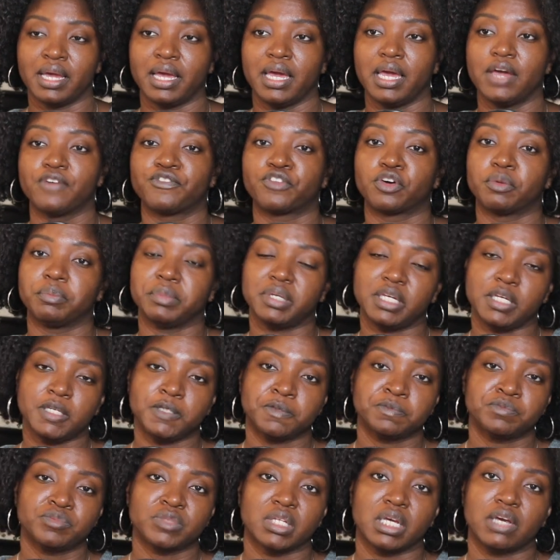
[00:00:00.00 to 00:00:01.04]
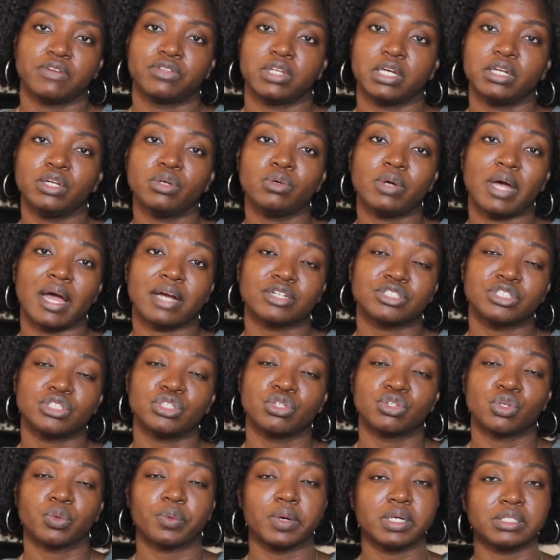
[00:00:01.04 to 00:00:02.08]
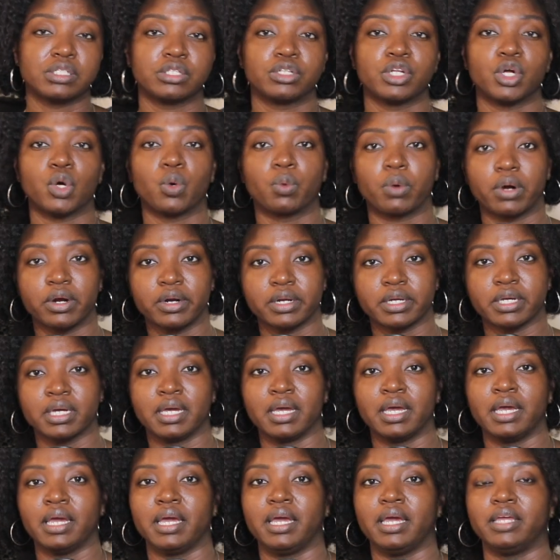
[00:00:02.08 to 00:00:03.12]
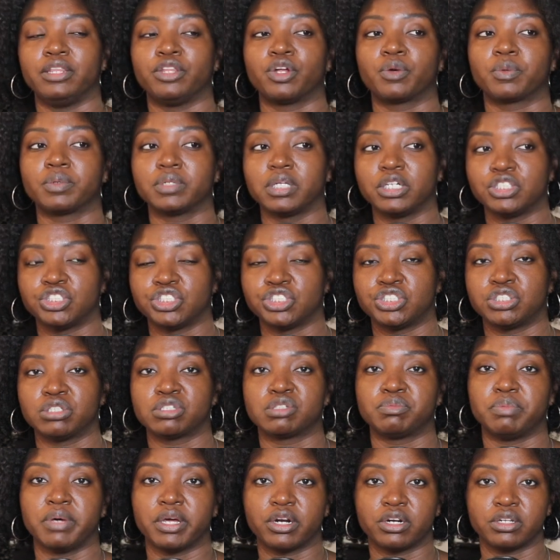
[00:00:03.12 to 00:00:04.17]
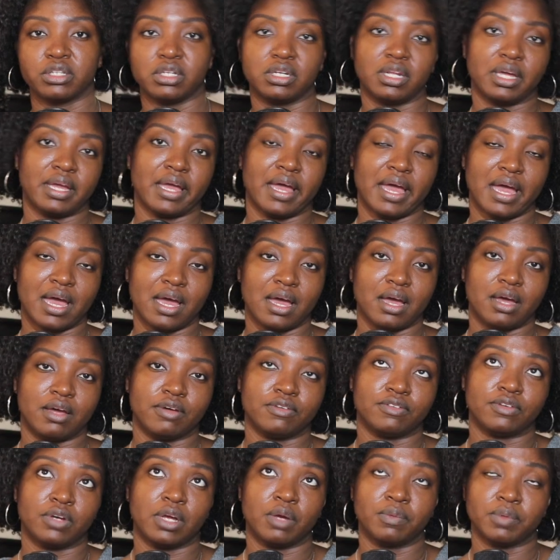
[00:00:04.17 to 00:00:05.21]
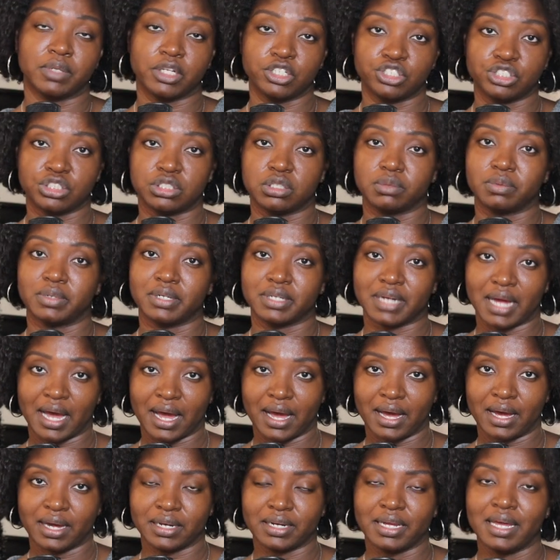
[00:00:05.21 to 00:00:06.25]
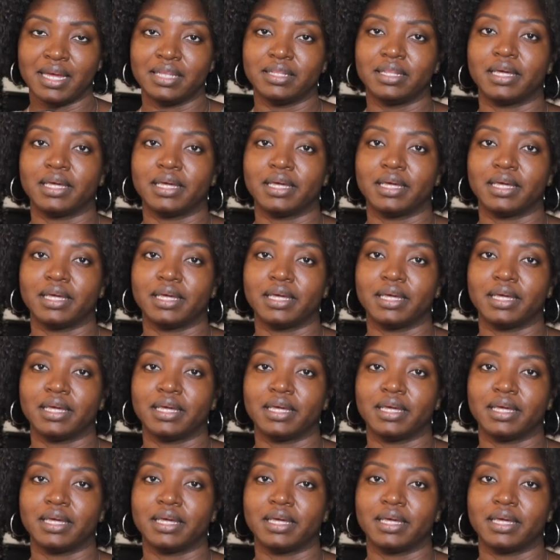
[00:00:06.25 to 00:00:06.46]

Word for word: And for me, if they do actually do the rest of their work and their relationships better than they have a relationship with God,